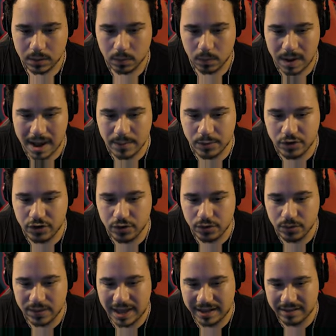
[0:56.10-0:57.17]
Why would you
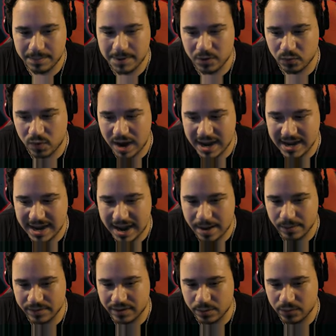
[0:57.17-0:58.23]
do that to me right now
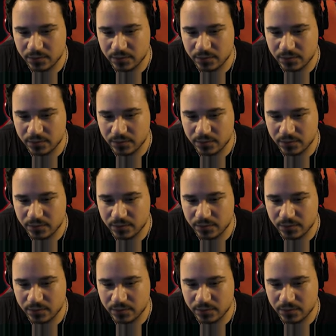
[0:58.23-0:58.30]
as I was